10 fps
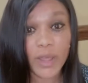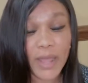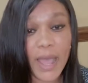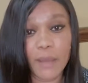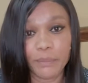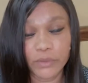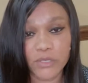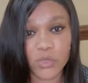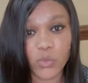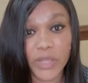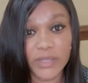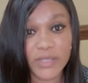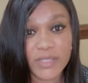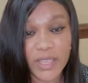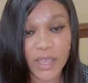happens when
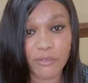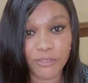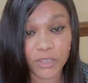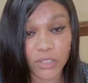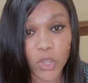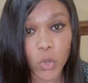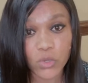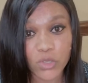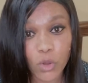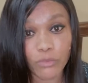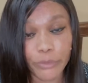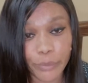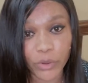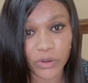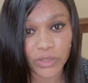this caffeine goes
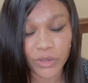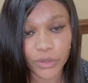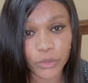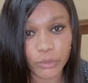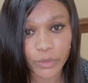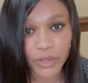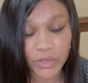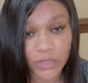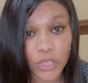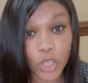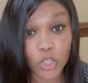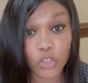overboard in your body? You